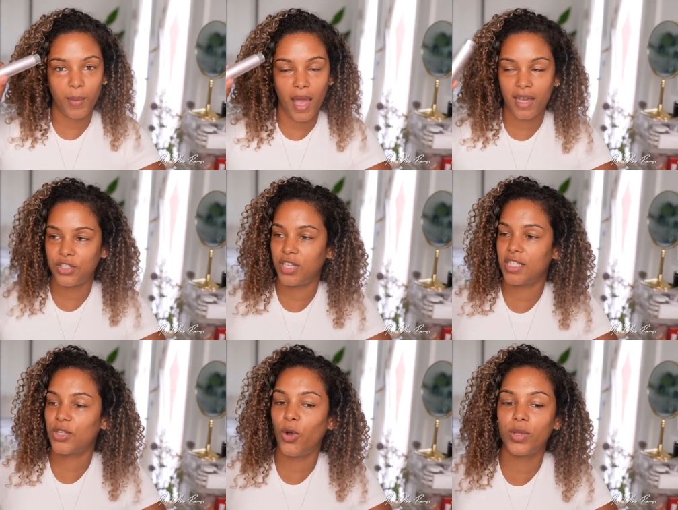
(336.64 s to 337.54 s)
packaging
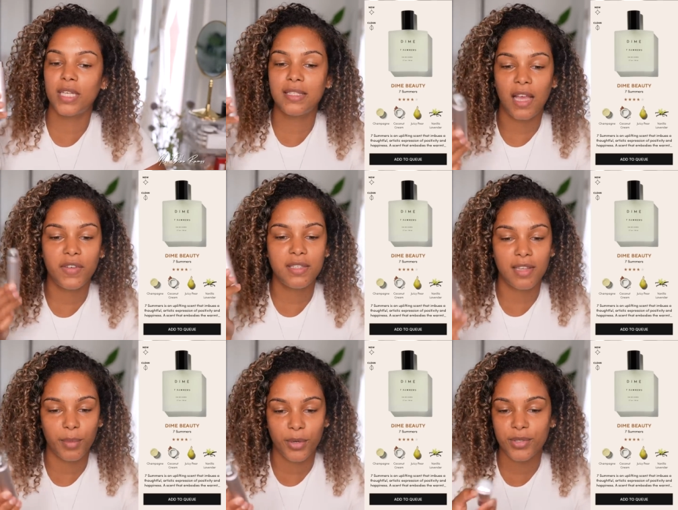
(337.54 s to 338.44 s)
is called seven
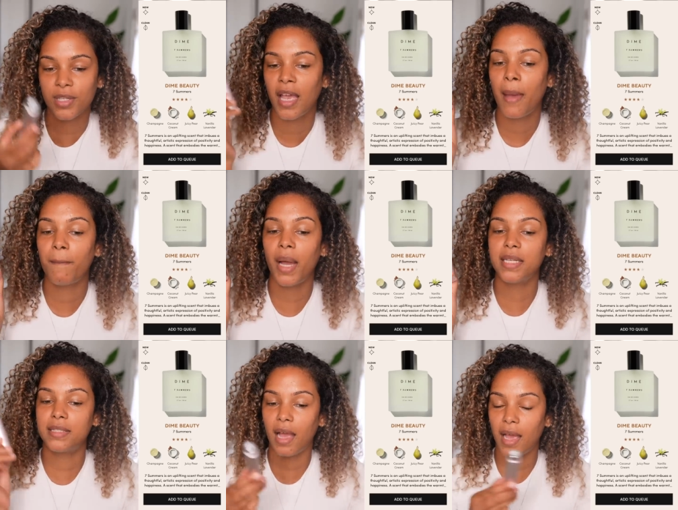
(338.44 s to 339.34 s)
Summers by
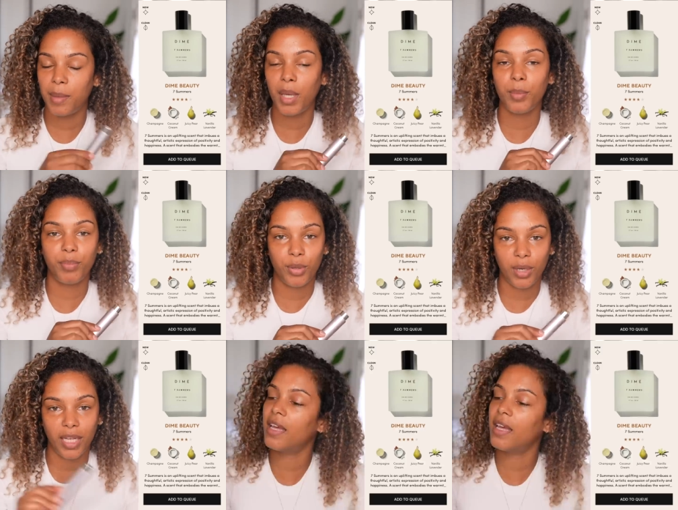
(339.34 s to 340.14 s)
Dime Beauty.